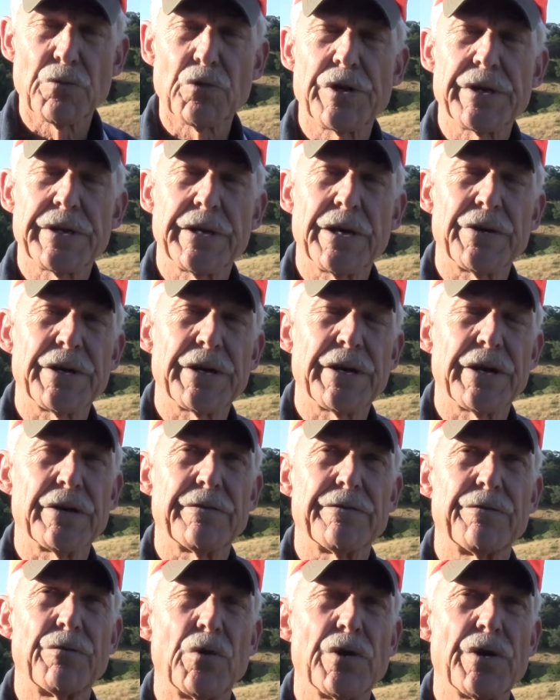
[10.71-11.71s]
Marin County,
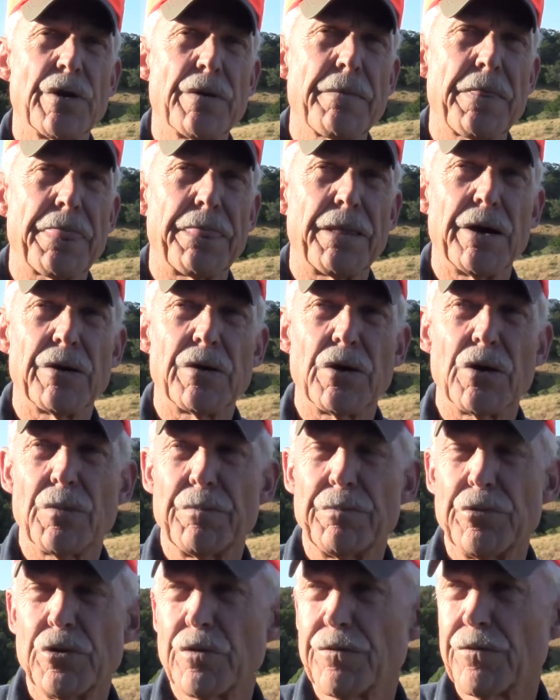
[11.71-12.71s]
California, out on
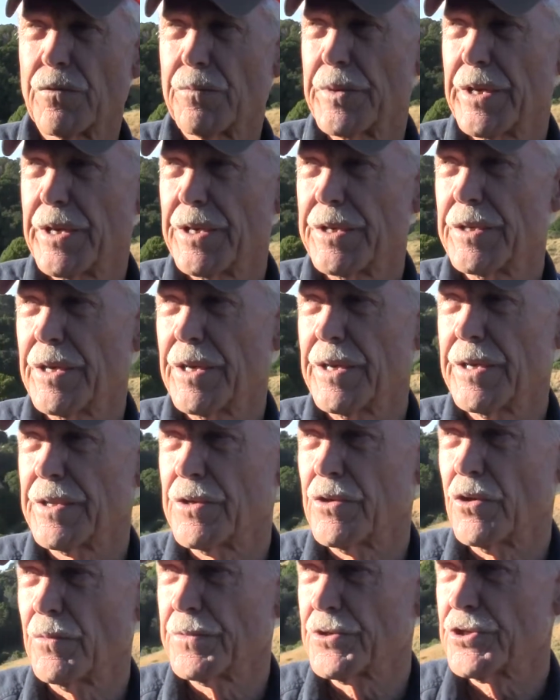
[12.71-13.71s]
a beautiful May day in
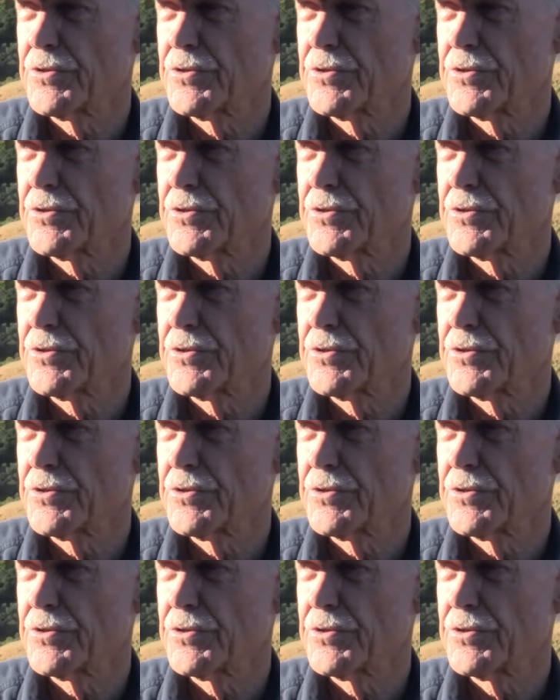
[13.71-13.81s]
the open